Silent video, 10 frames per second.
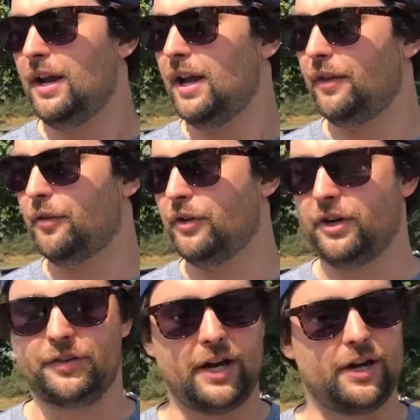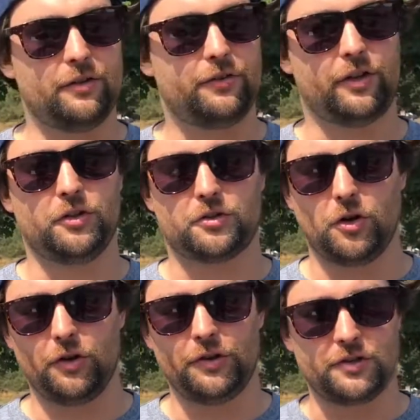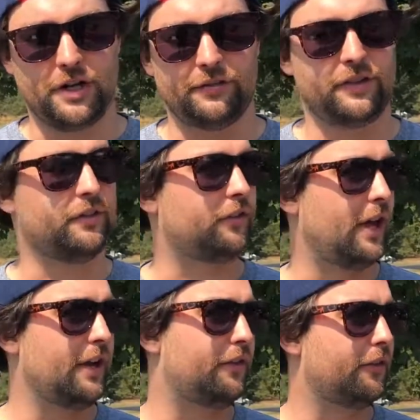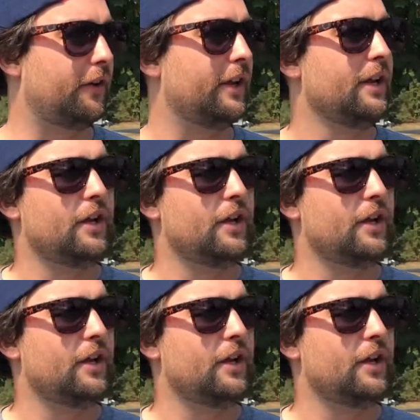and the rear tires to control the drift and slide through it.